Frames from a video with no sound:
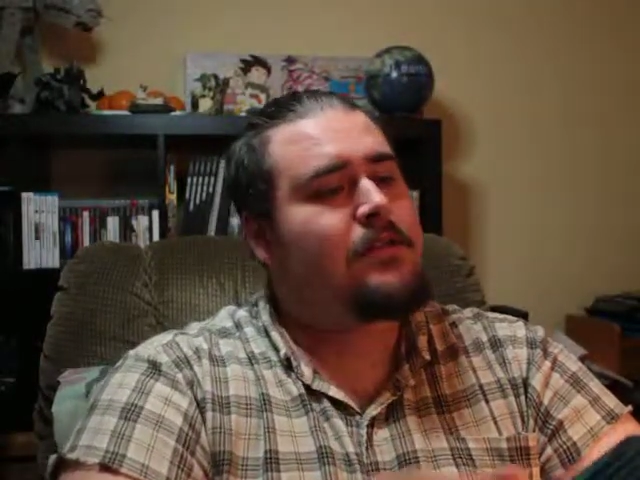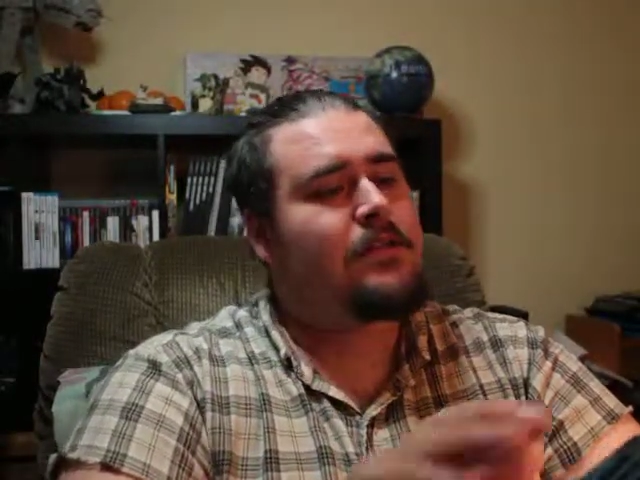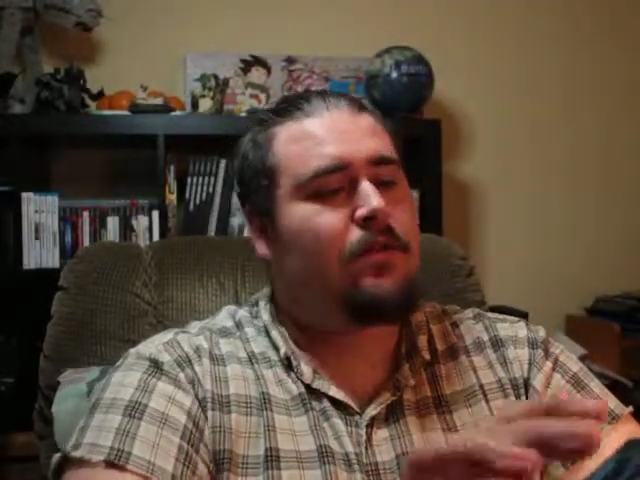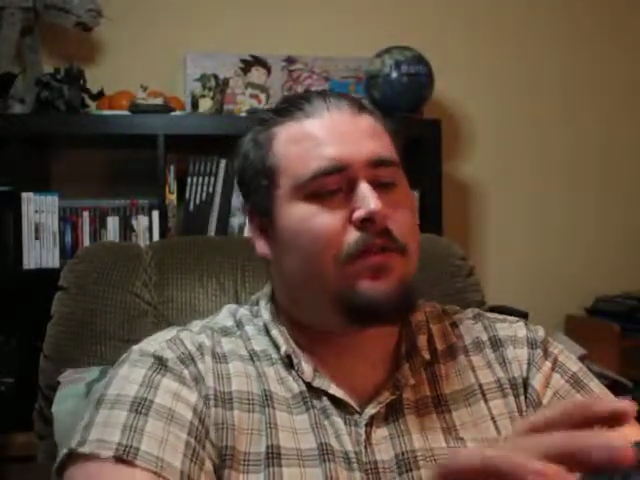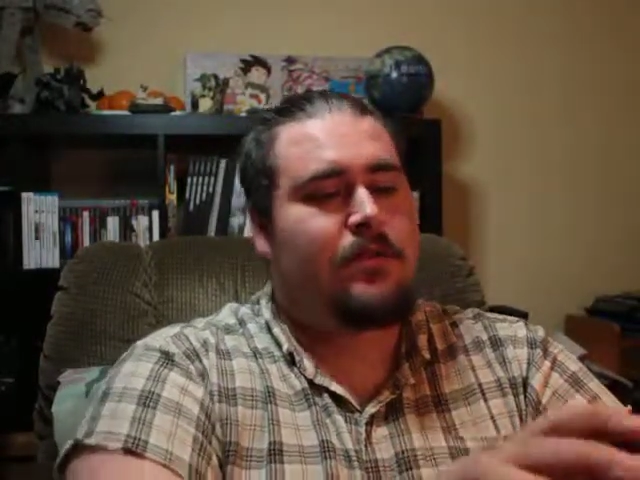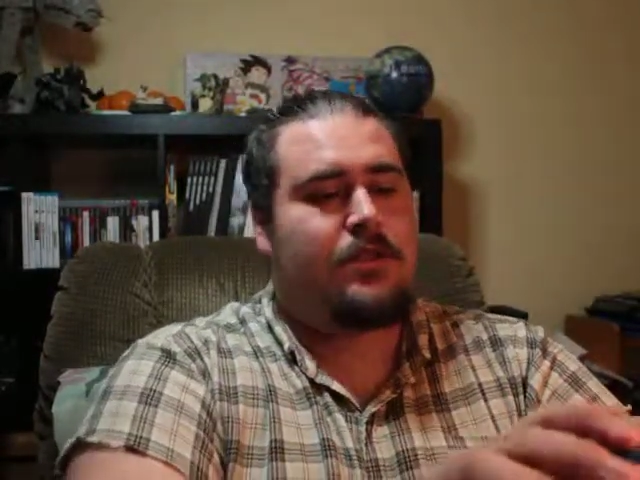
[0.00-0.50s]

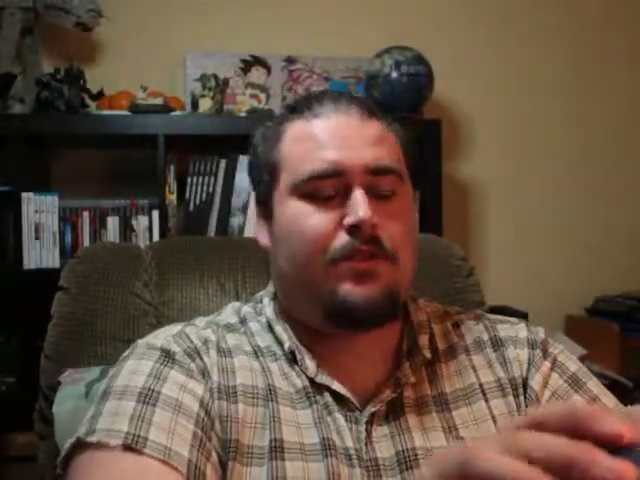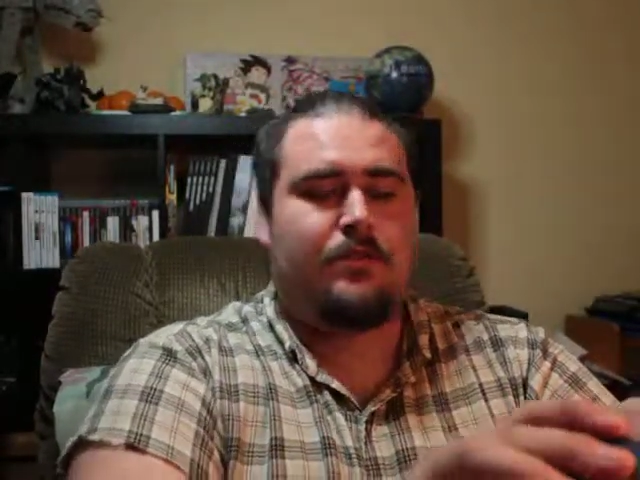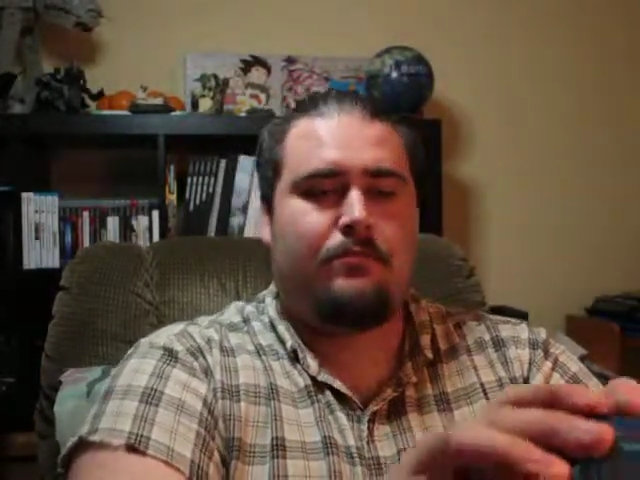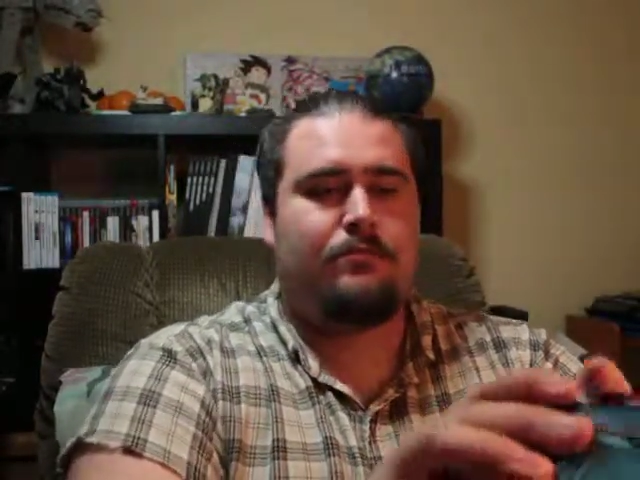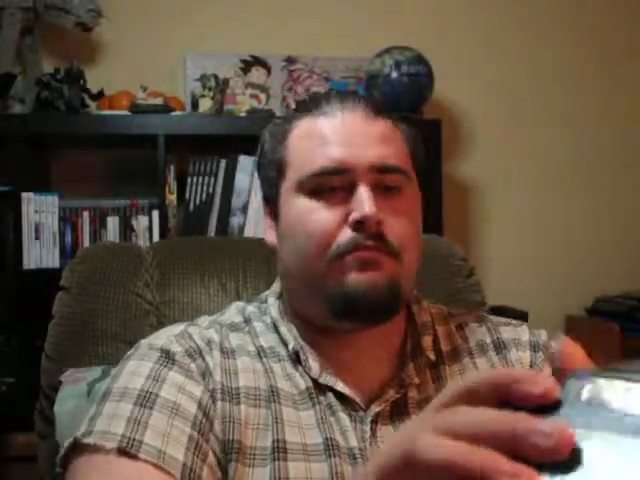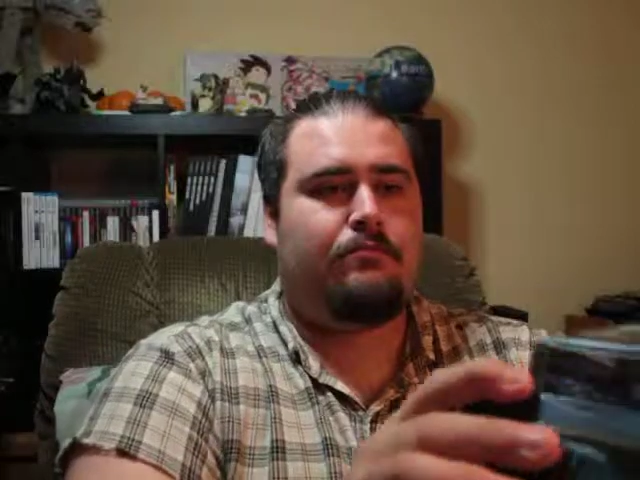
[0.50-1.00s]
so
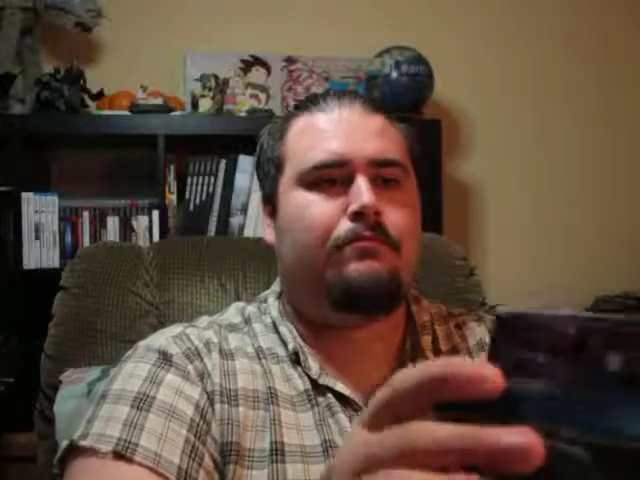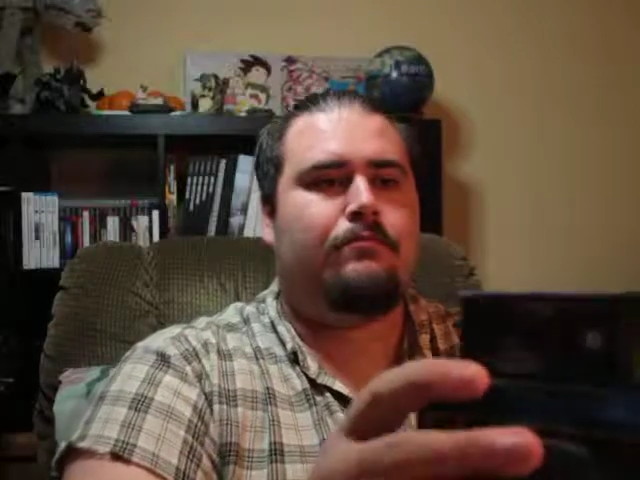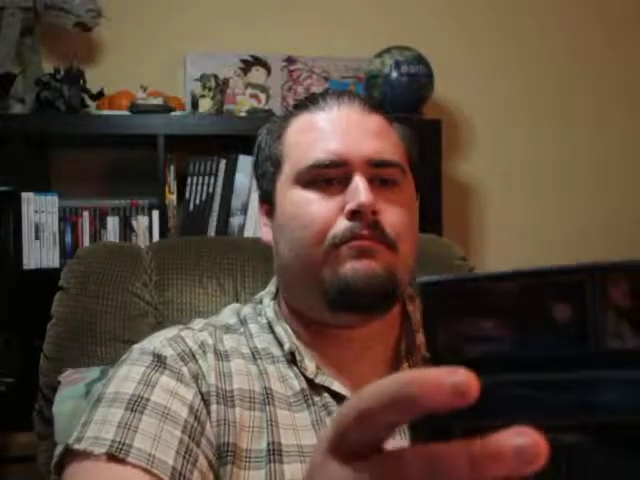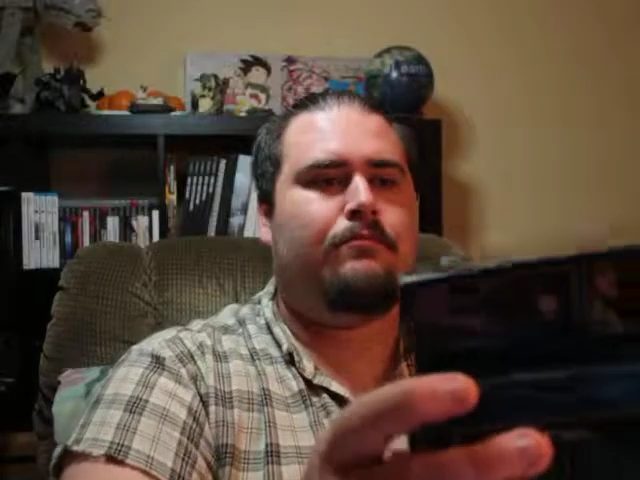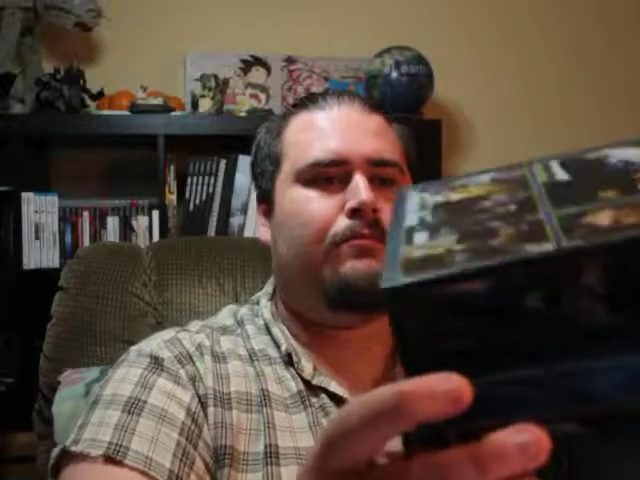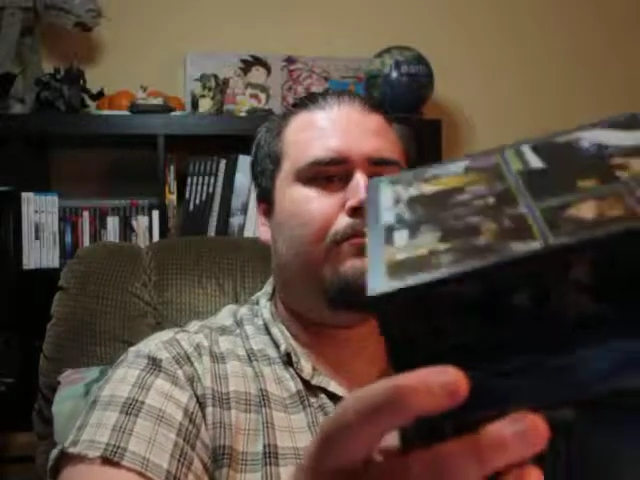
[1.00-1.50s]
it's
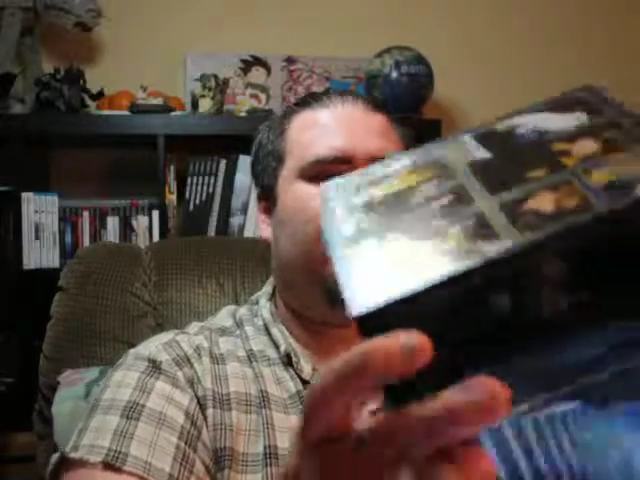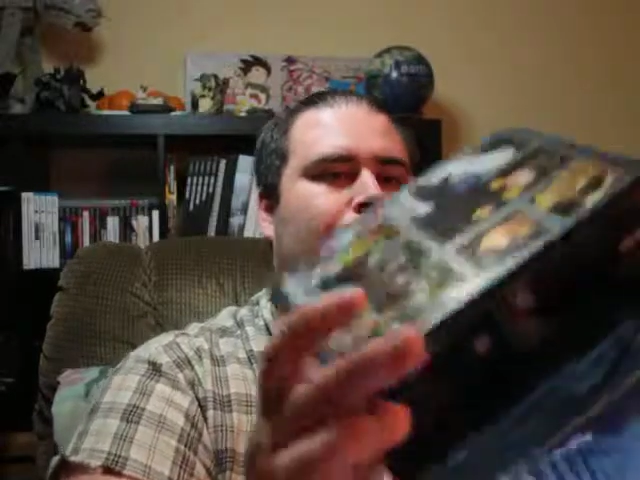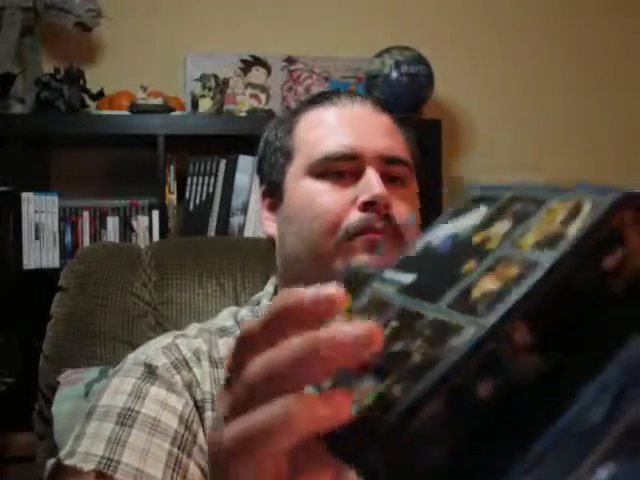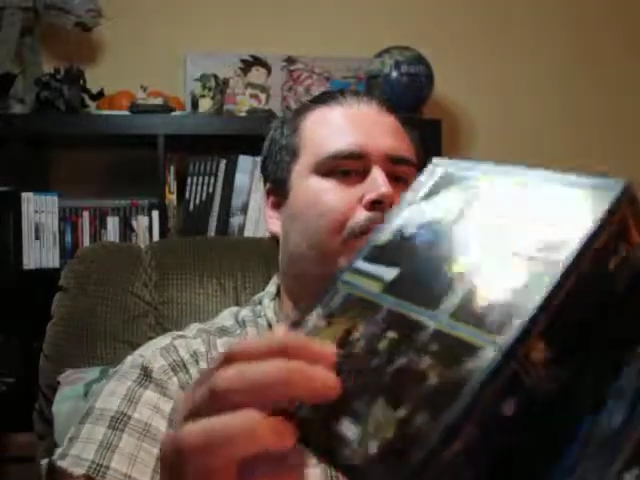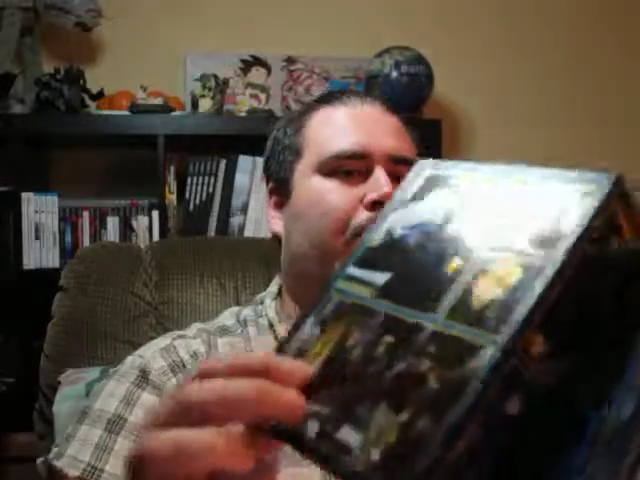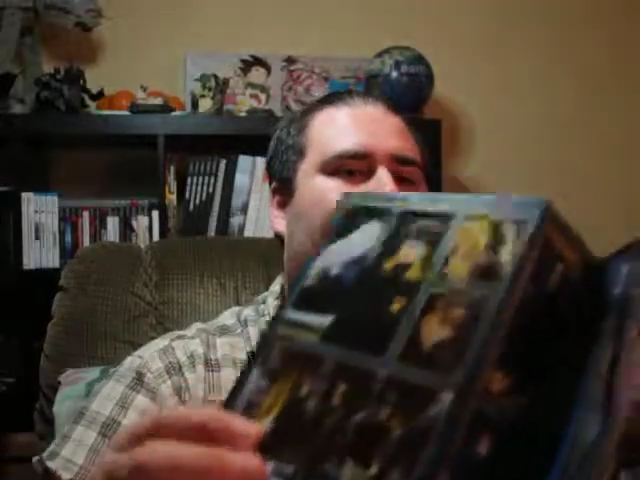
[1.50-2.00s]

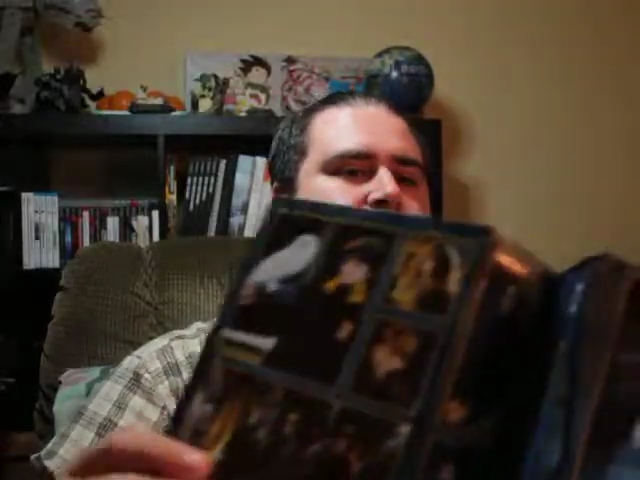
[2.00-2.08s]
pretty